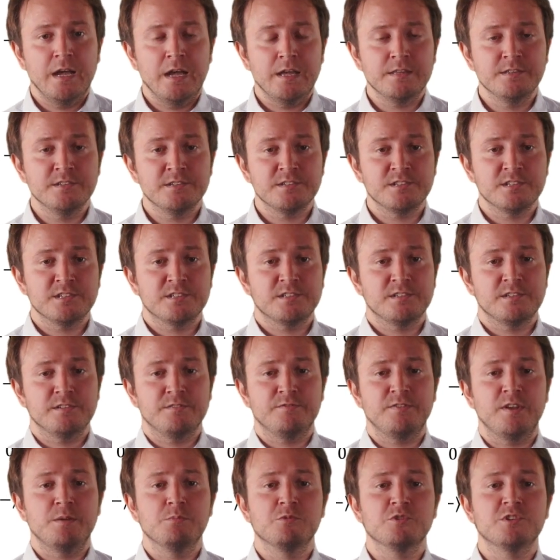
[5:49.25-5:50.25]
And this is
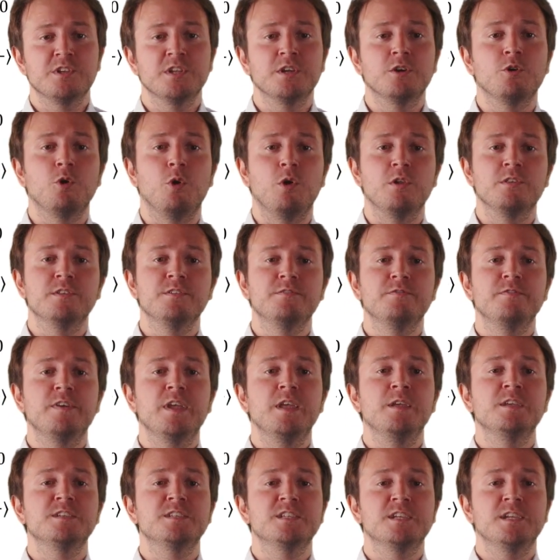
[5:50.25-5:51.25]
famously called the
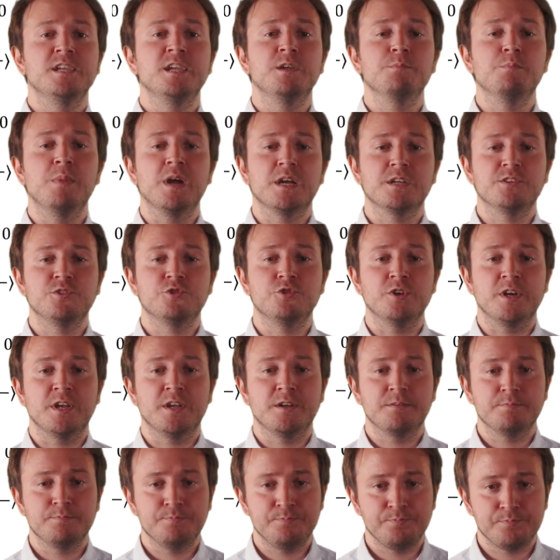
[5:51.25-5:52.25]
phase kickback
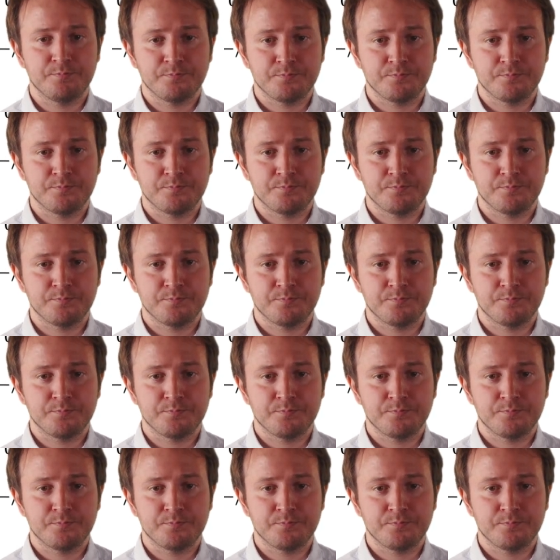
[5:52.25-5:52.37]
trick.